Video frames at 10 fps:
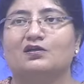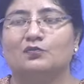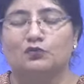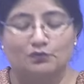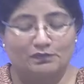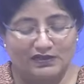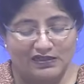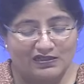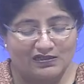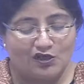
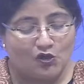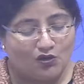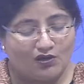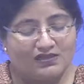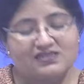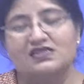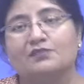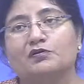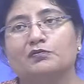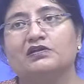appropriate or
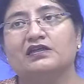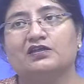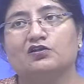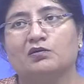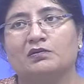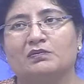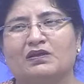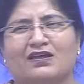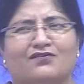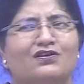acceptable economic
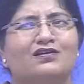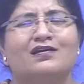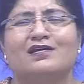behavior,